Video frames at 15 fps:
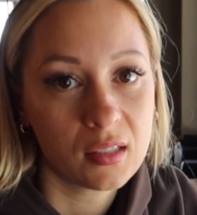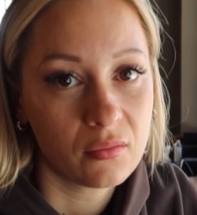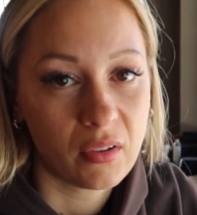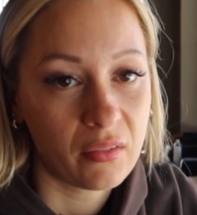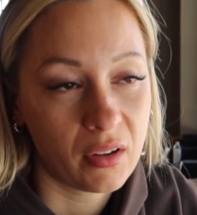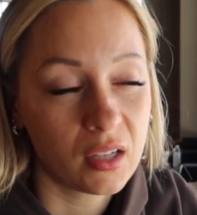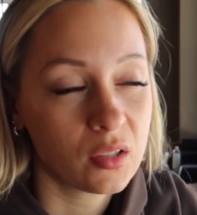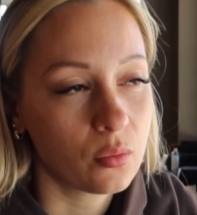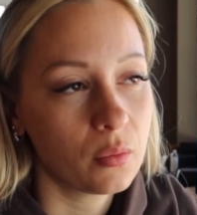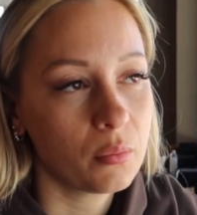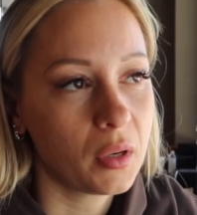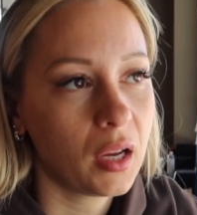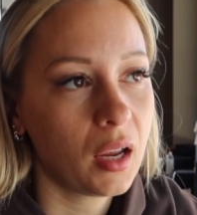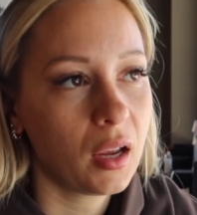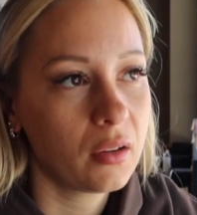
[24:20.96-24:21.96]
I've never had one,
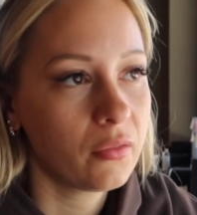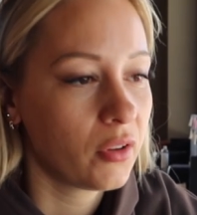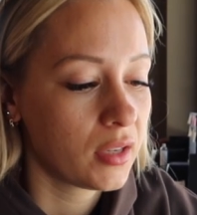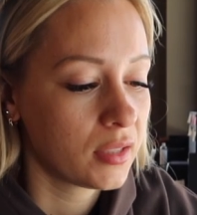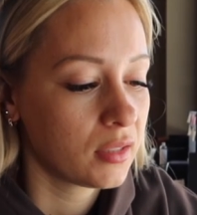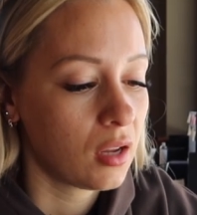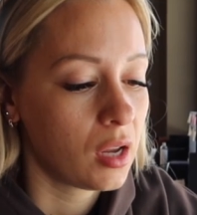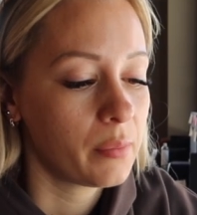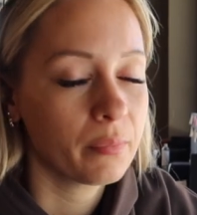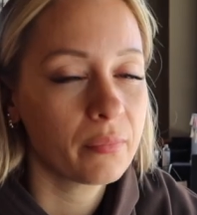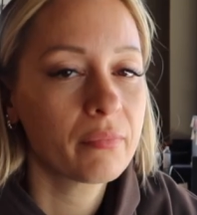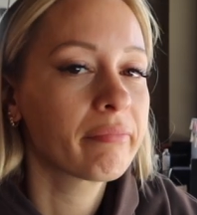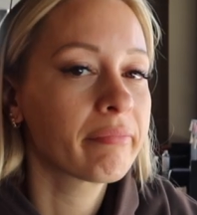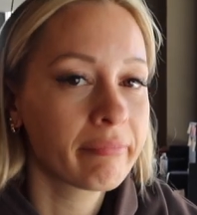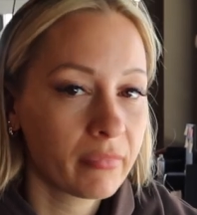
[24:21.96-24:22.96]
but yeah, first time.
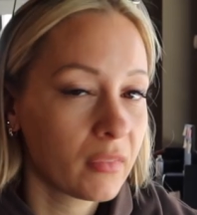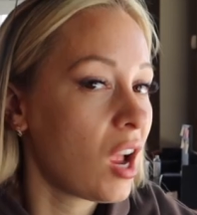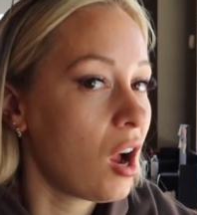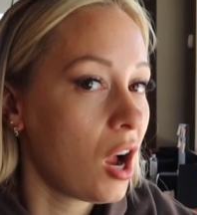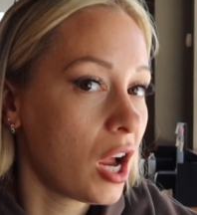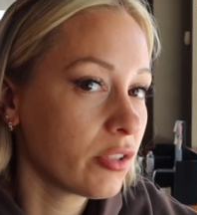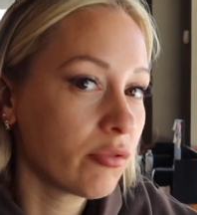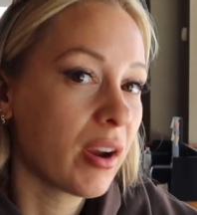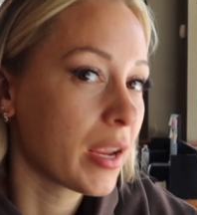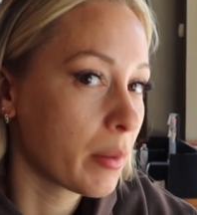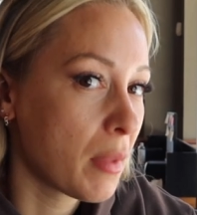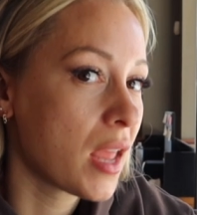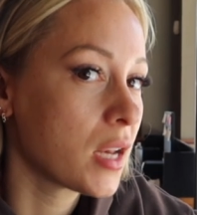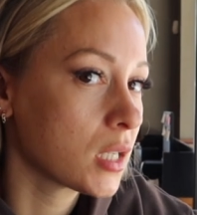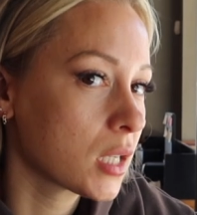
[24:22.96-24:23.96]
I'd recommend.